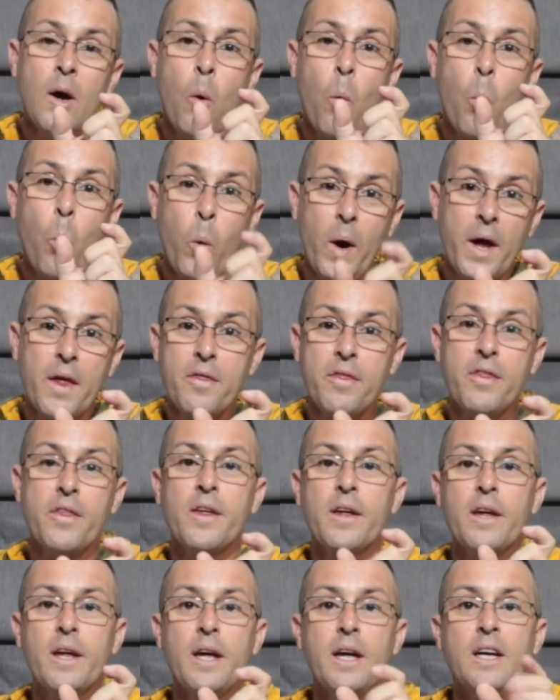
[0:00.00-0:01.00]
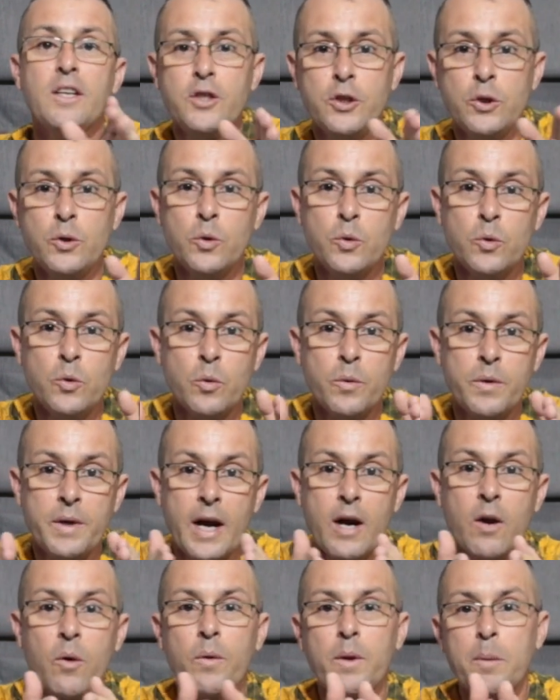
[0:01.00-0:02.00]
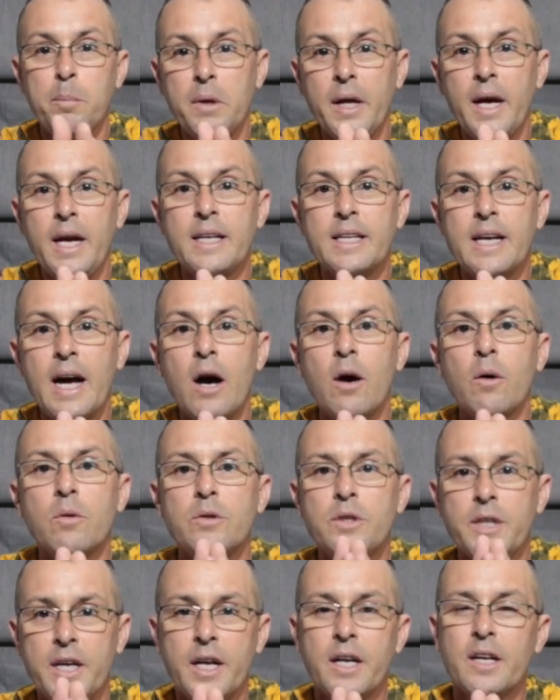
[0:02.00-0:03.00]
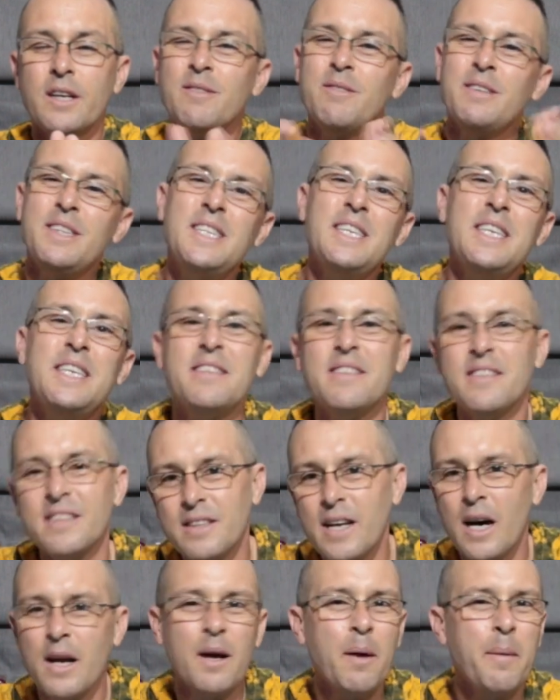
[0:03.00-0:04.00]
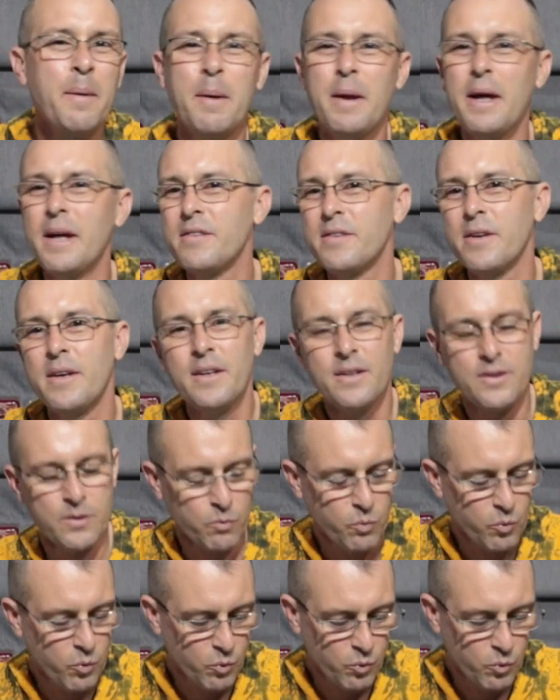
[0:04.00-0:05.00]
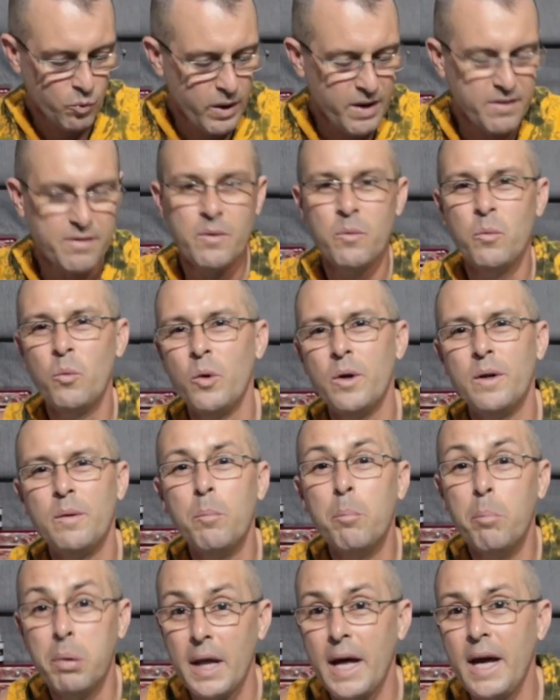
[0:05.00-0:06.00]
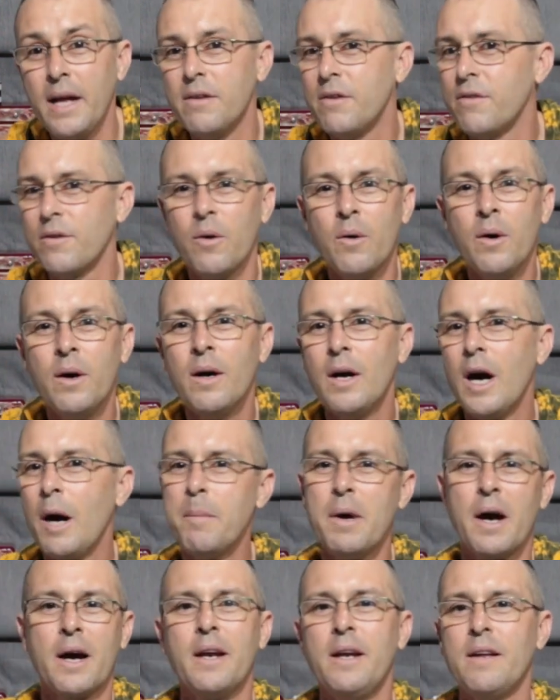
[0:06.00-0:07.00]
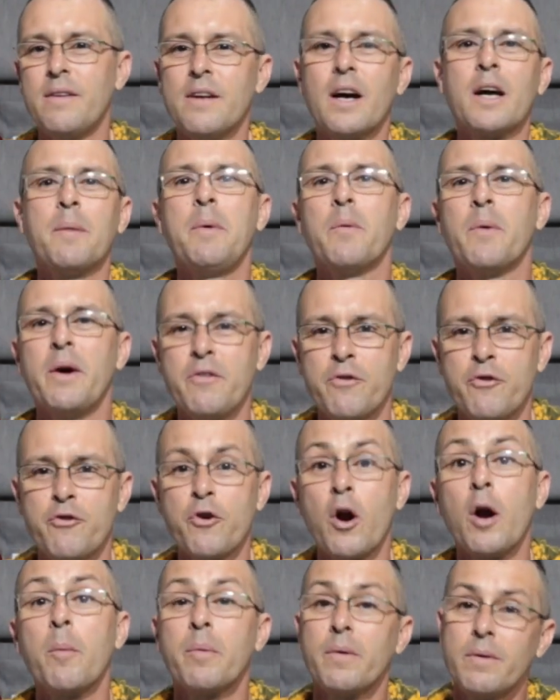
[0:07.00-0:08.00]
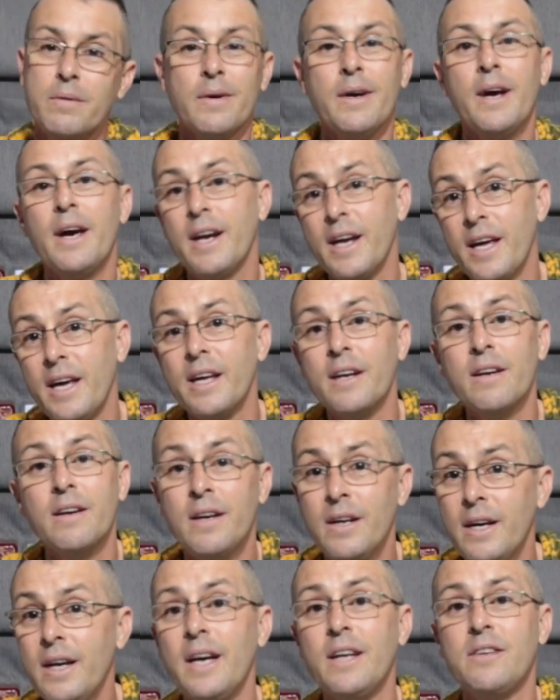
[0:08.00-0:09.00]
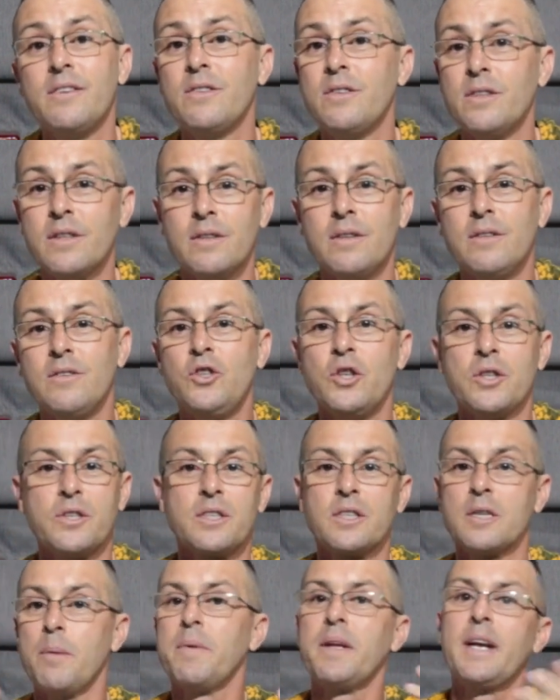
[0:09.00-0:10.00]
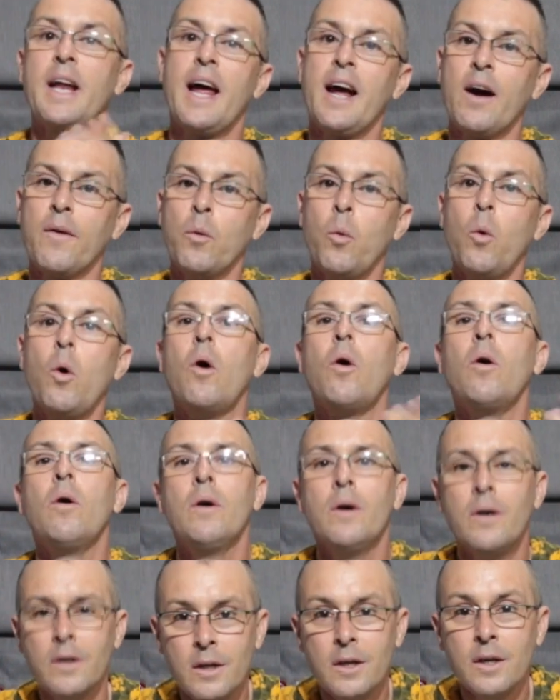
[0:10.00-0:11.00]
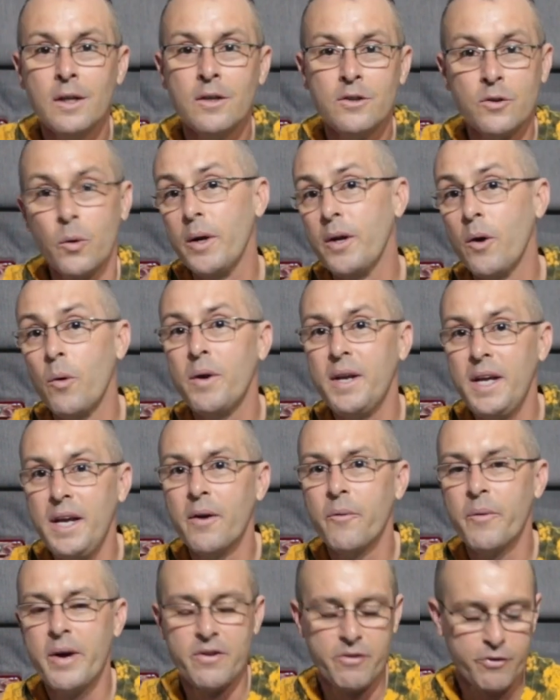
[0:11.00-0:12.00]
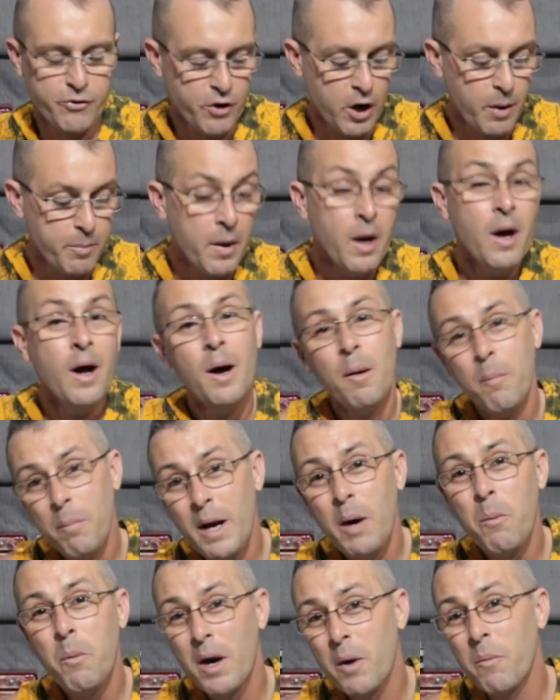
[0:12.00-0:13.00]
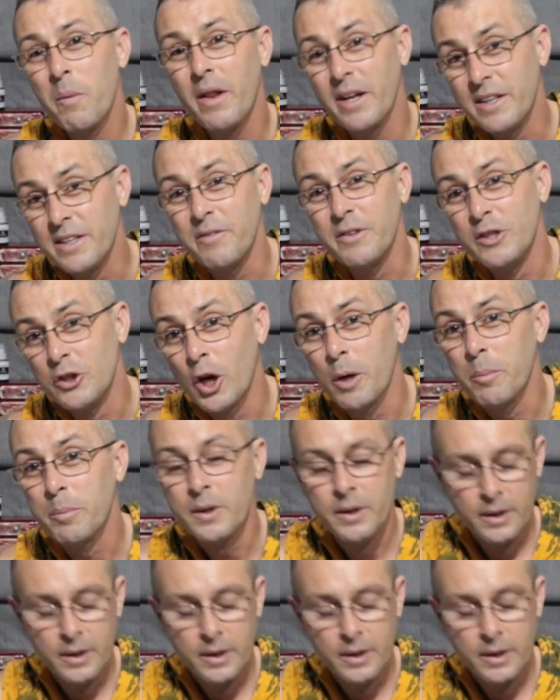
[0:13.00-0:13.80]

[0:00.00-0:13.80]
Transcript: width to narrow the blade down to get a decent, I mean, it's a resin wood blade, so it's not gonna be razor sharp. And again, it's just something to hang on the wall. So I don't need it razor sharp, but I want it relatively sharp.